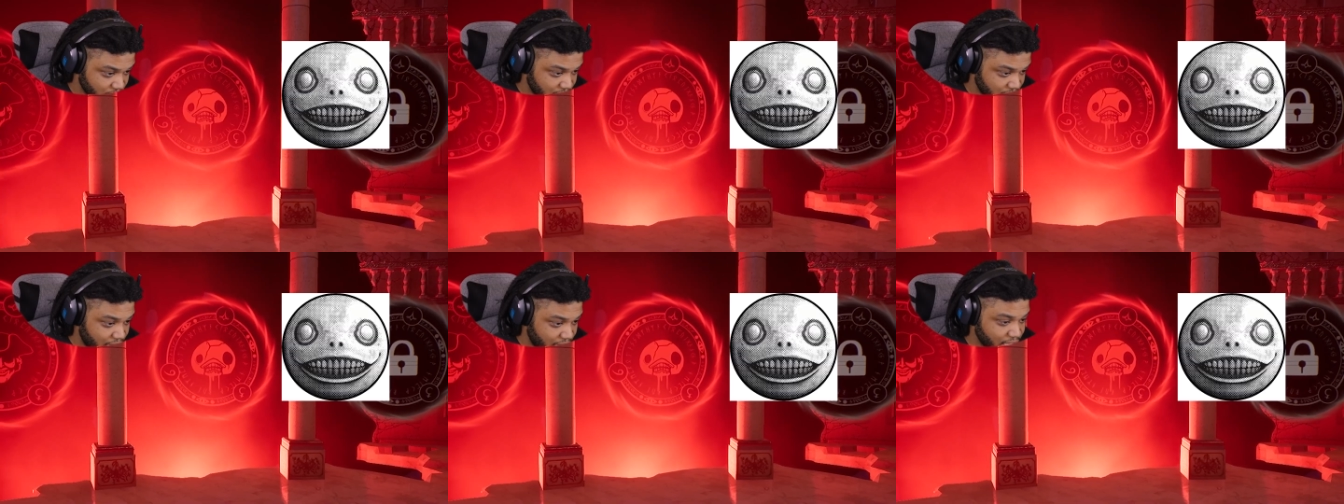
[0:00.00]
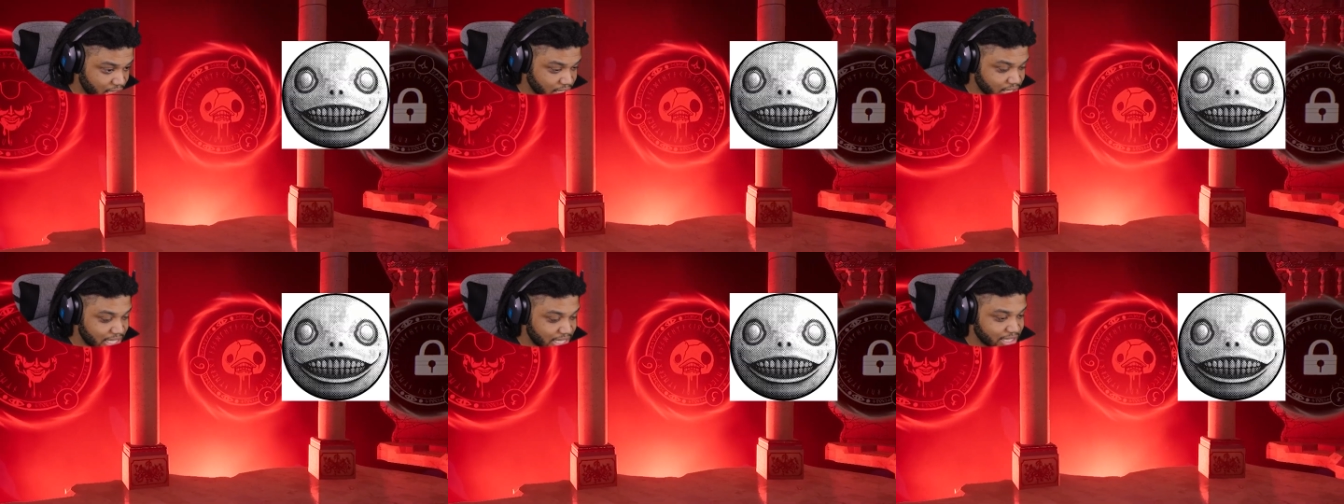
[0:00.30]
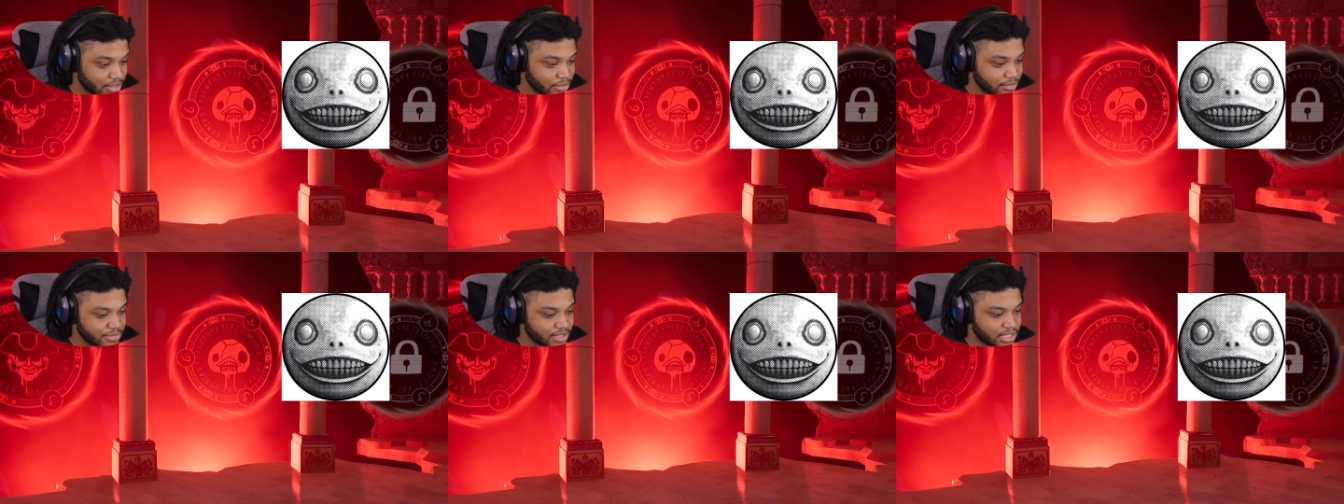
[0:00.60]
Kind of looks
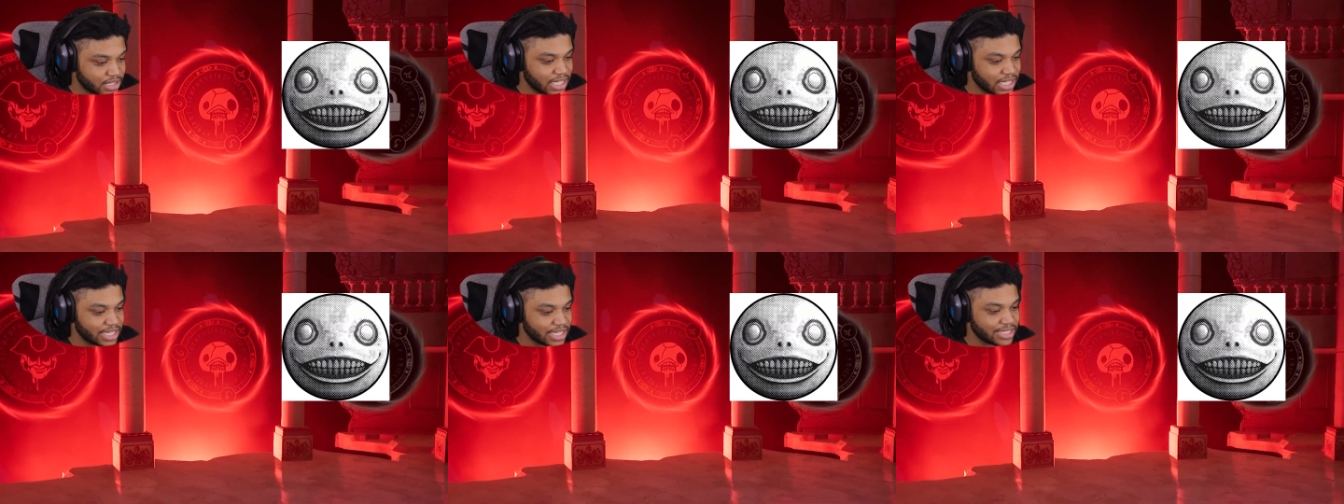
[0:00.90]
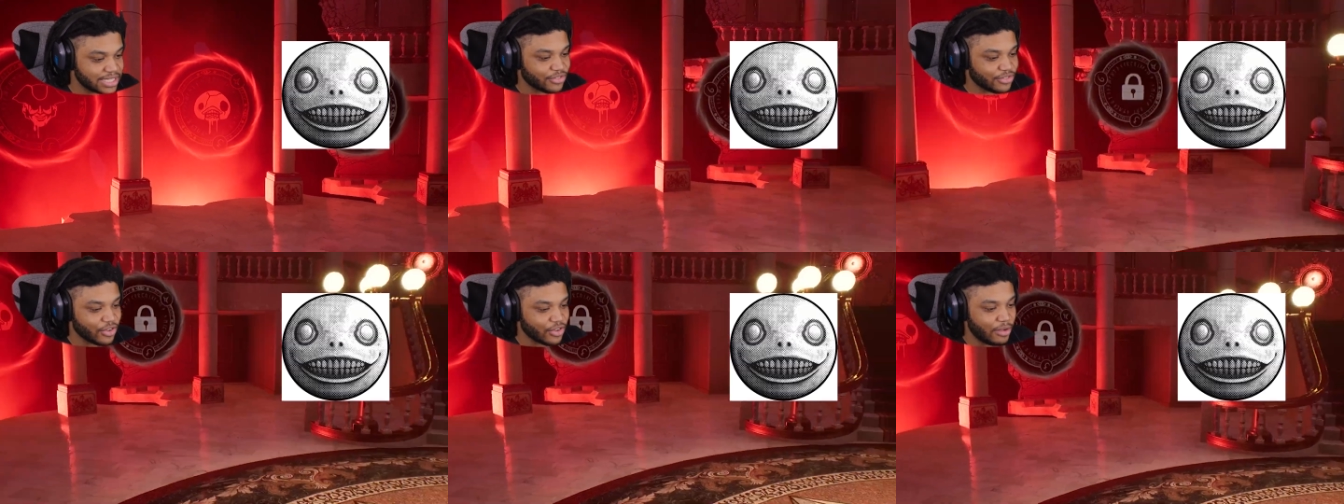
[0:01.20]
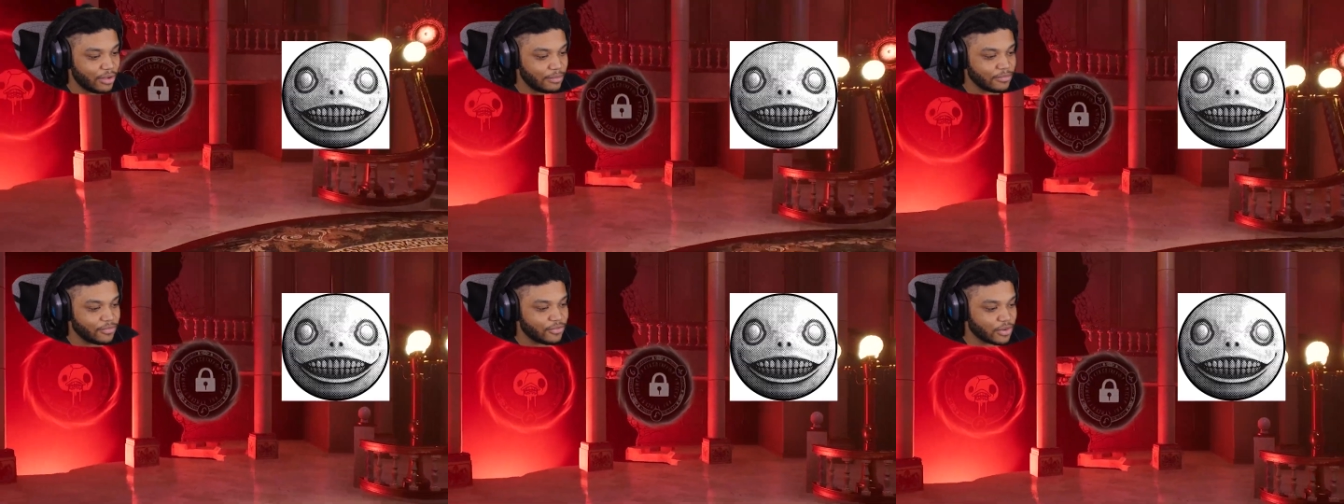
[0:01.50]
like those things
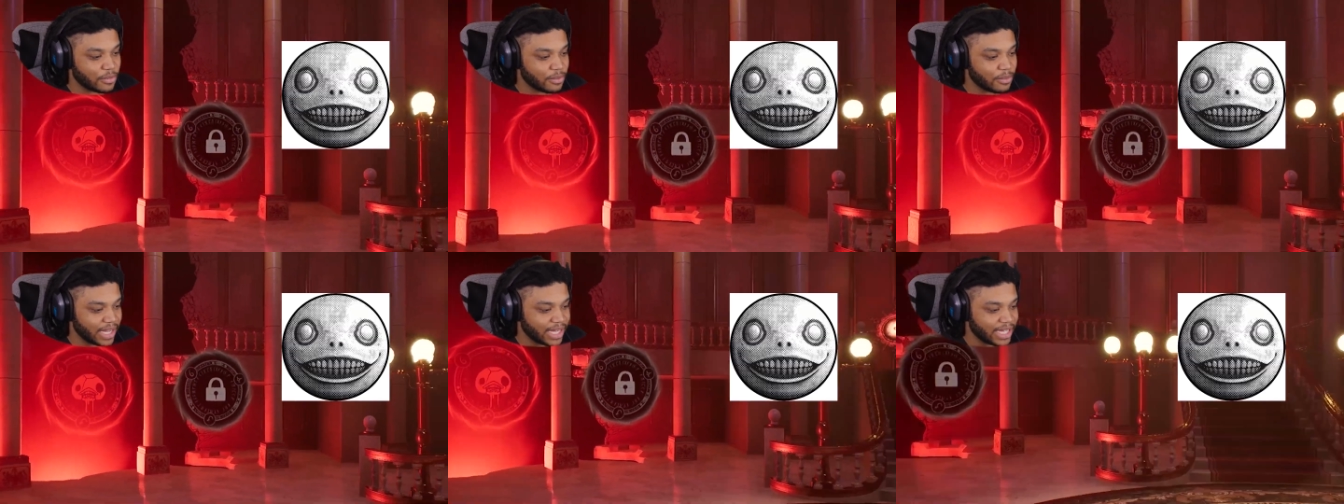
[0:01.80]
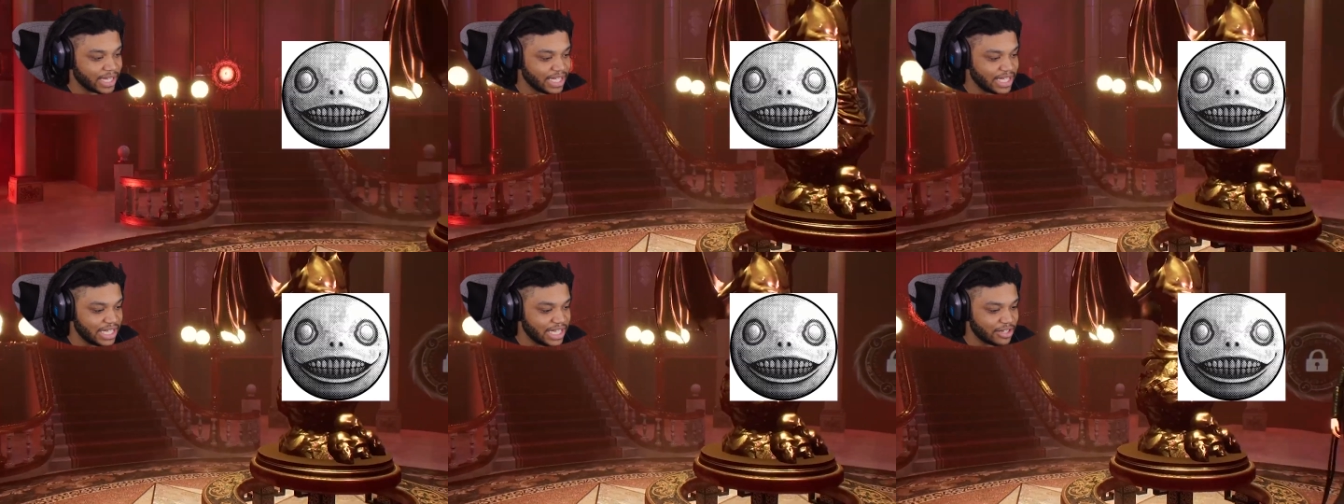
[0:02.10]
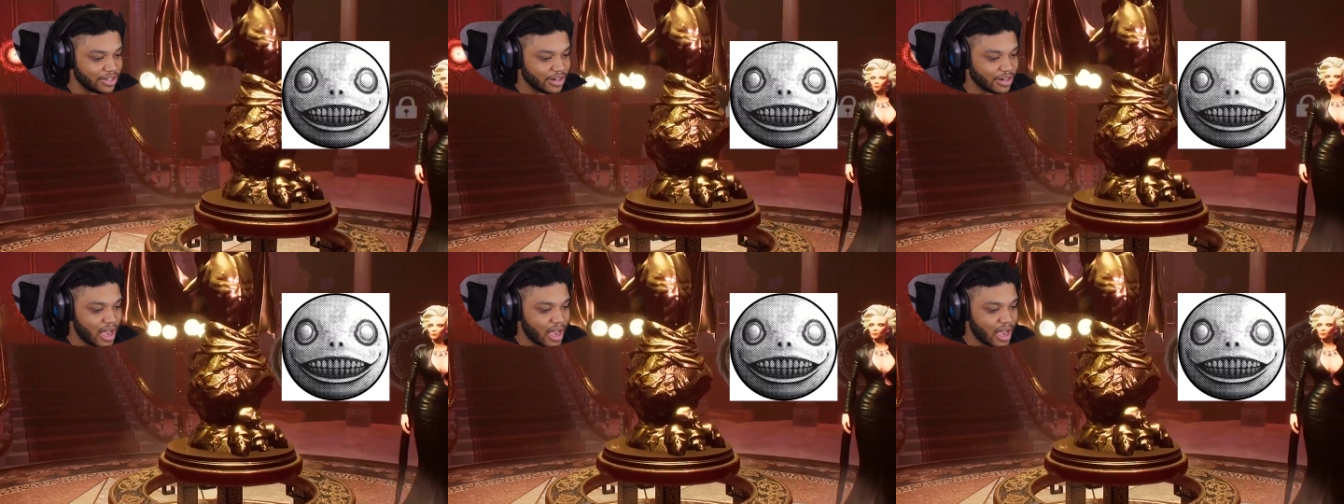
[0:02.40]
from from like Nier